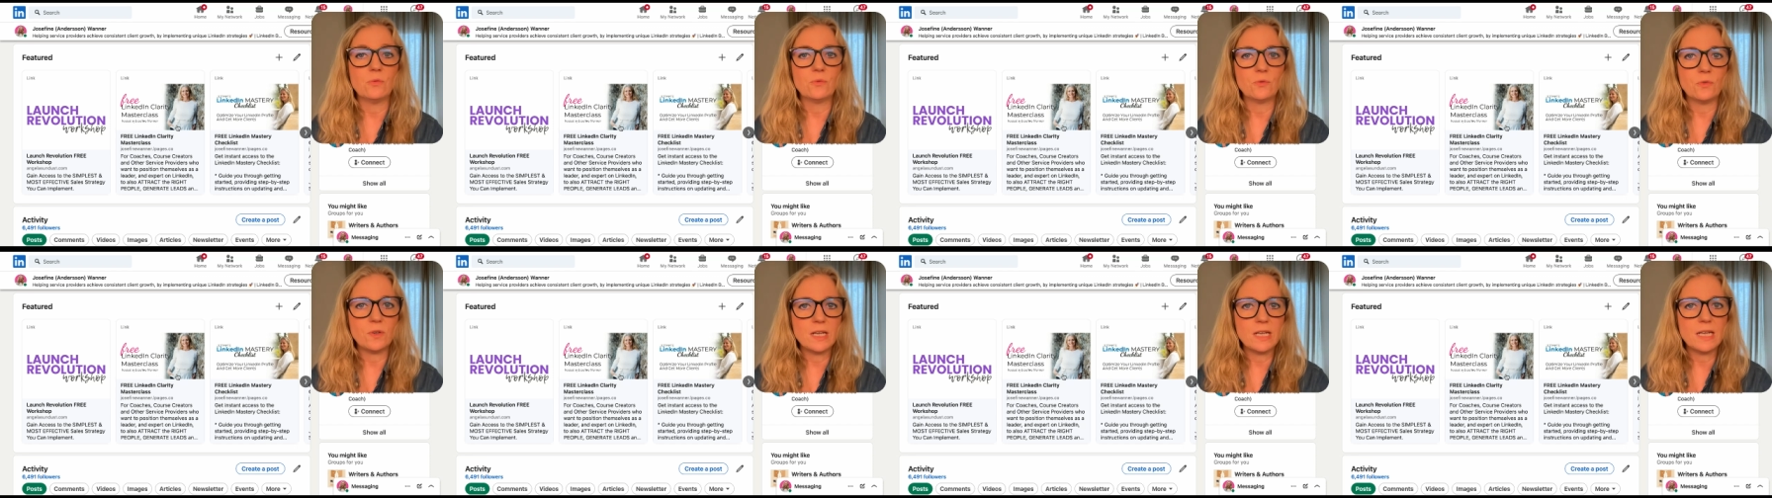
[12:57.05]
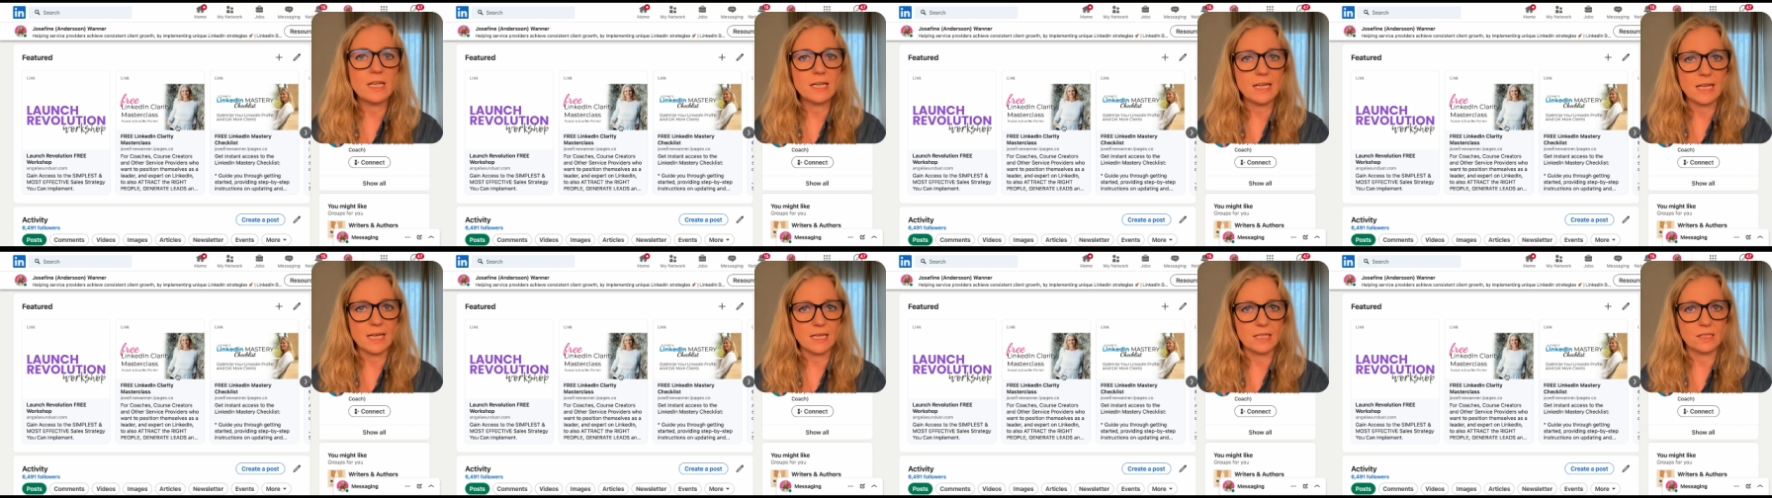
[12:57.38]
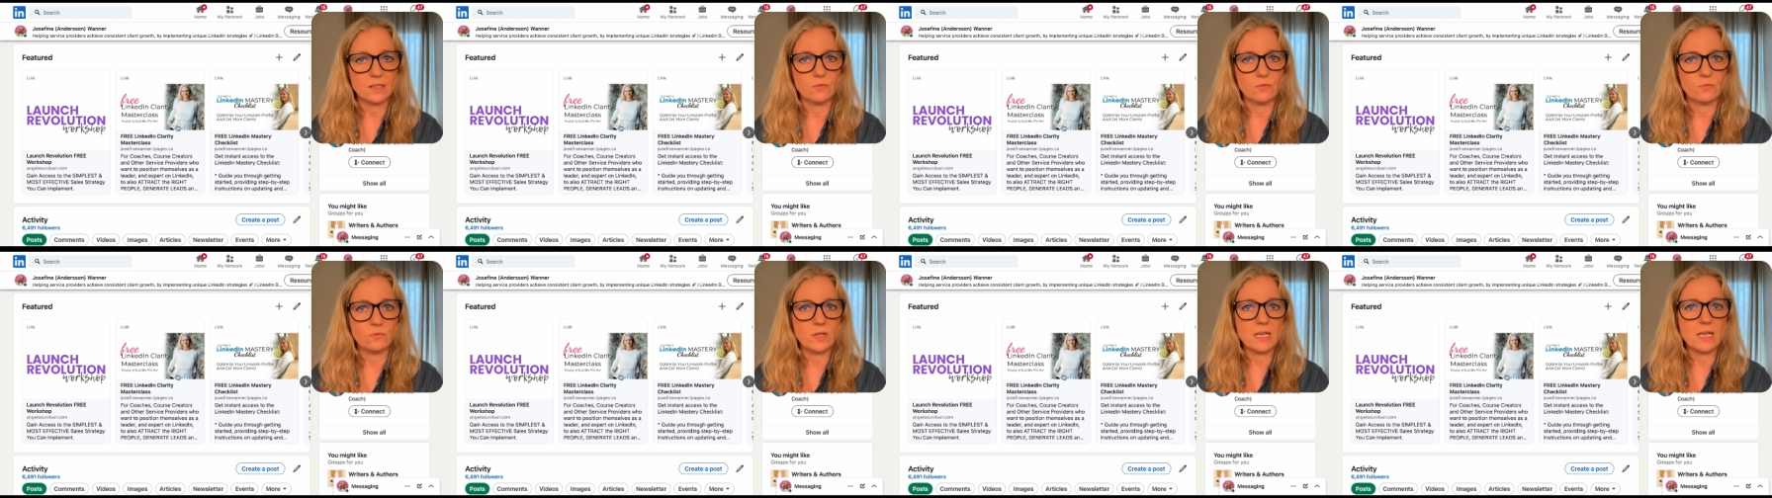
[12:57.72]
free
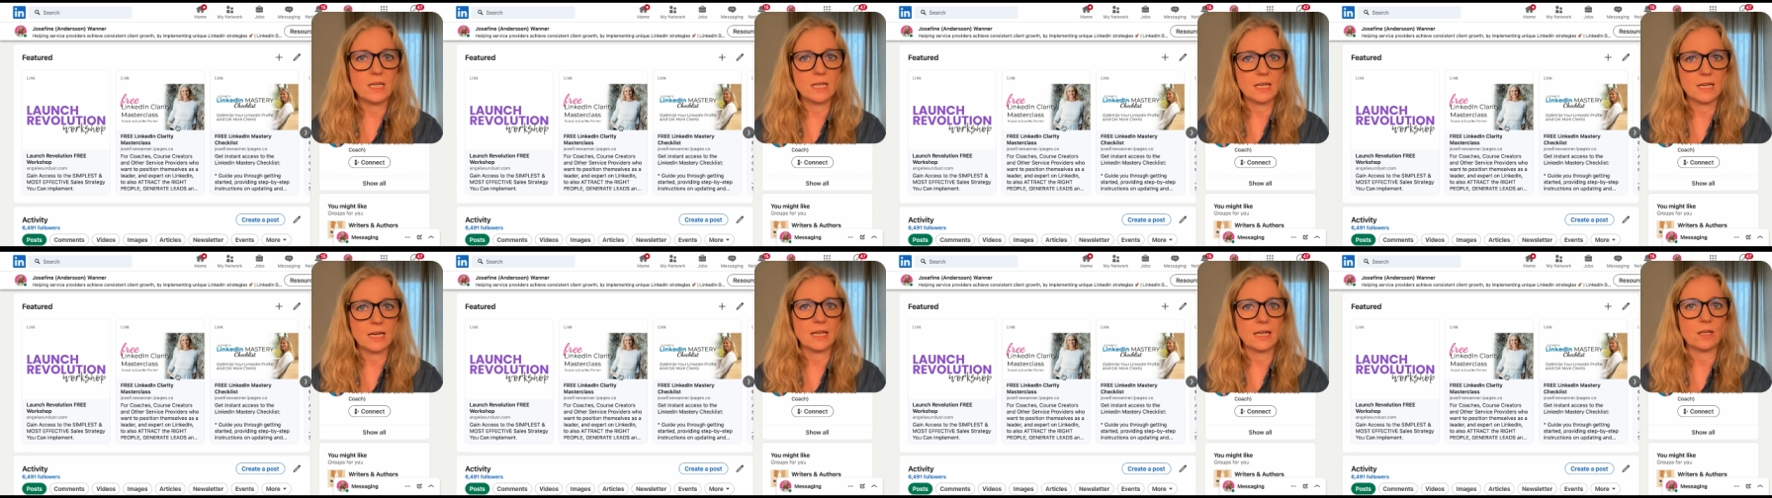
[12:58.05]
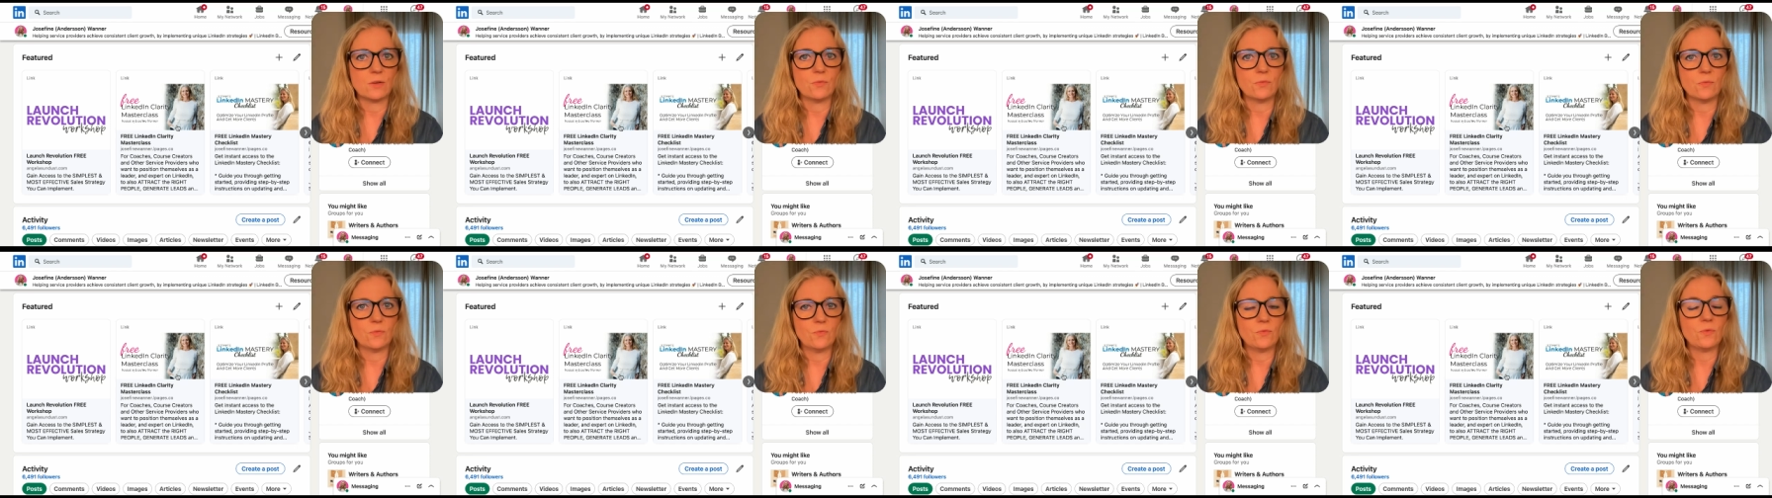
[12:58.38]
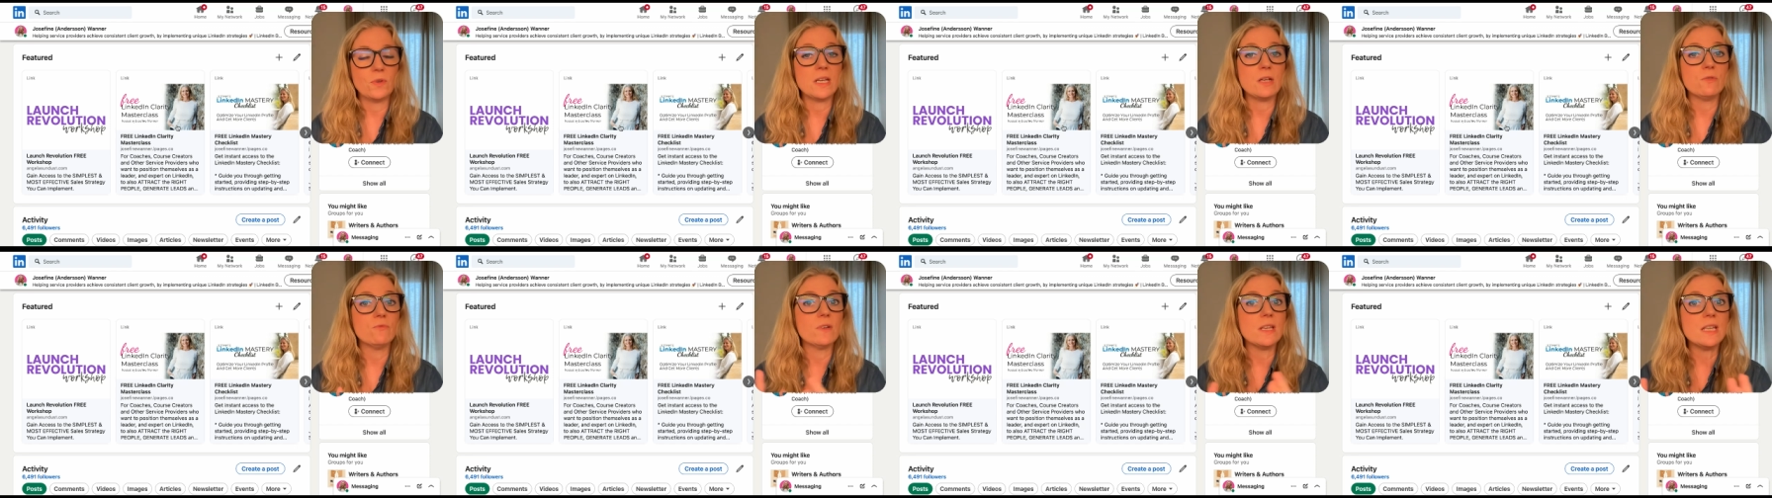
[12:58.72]
links,
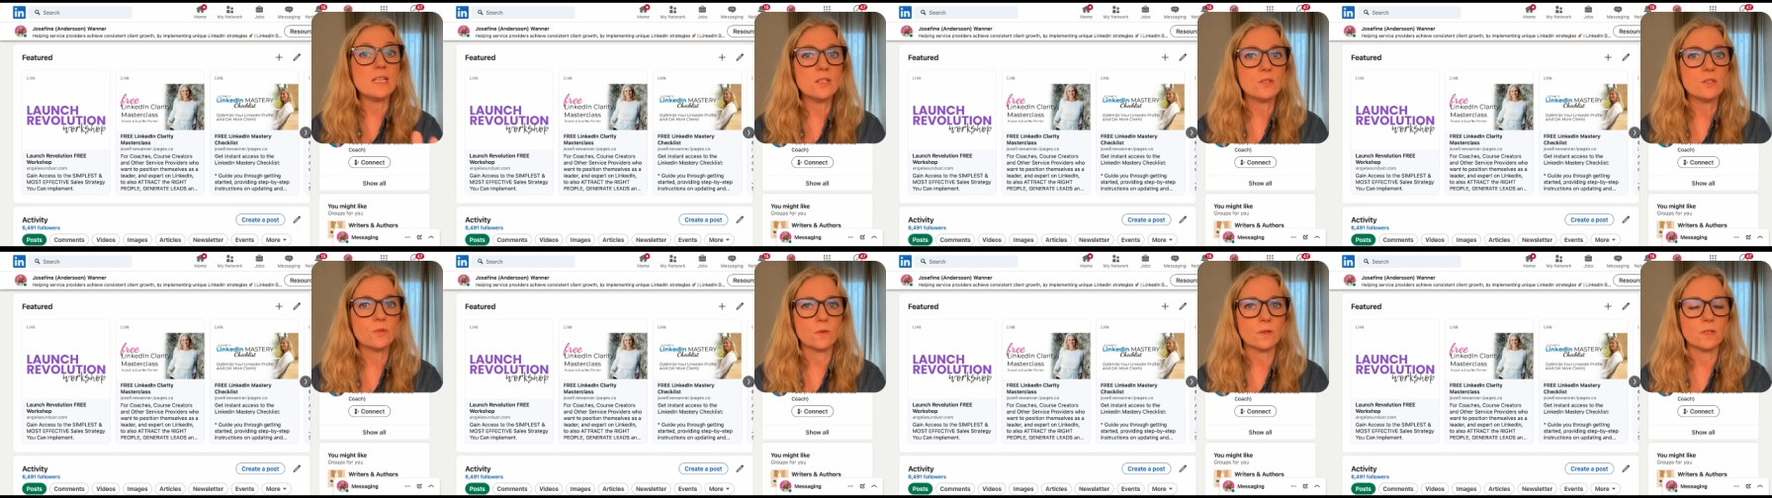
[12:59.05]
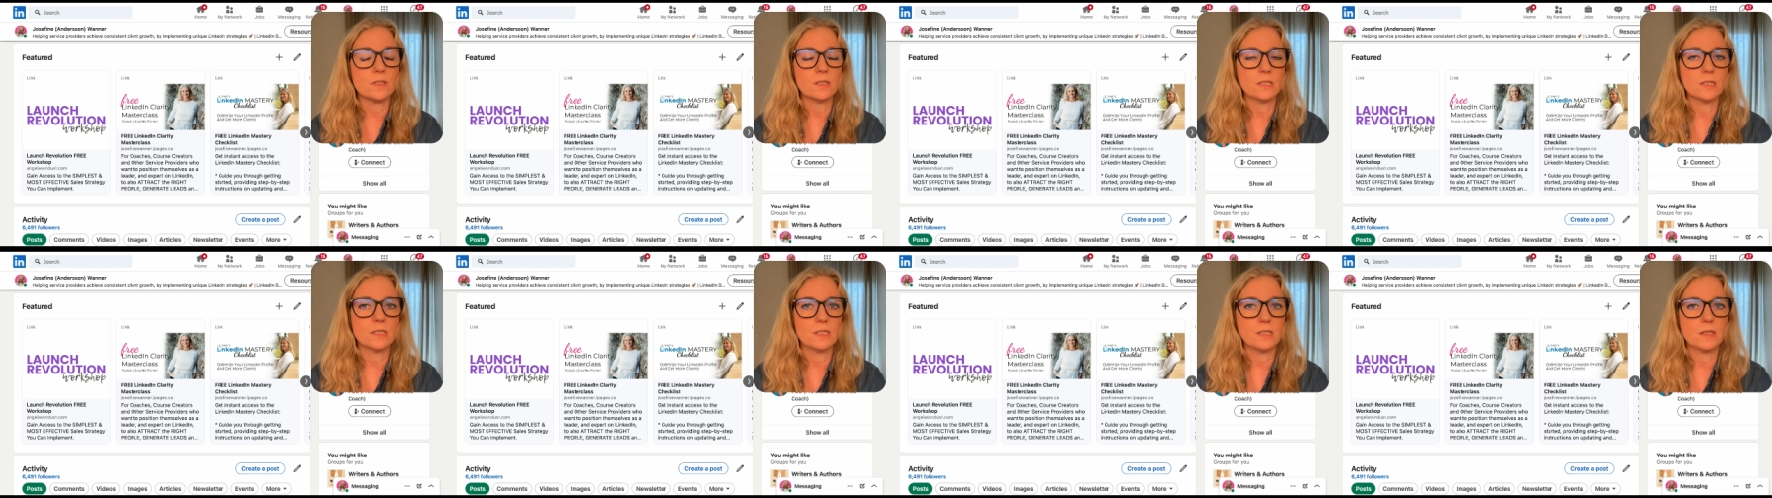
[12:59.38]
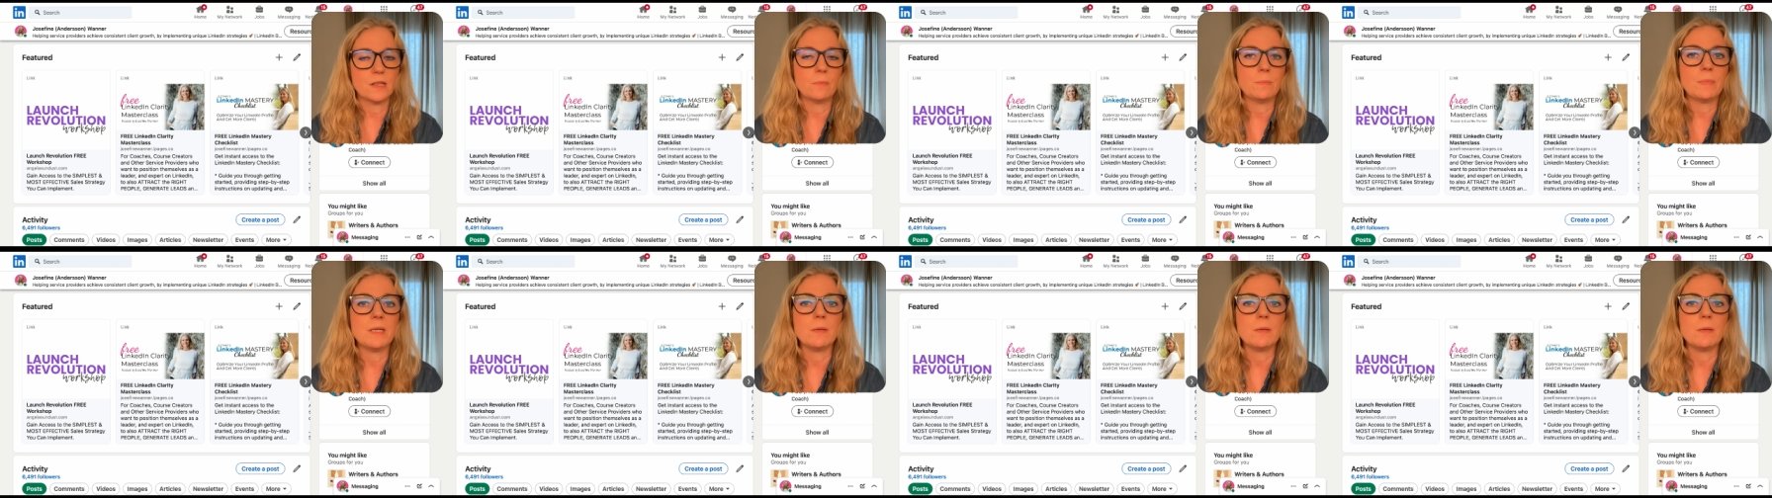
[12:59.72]
free resources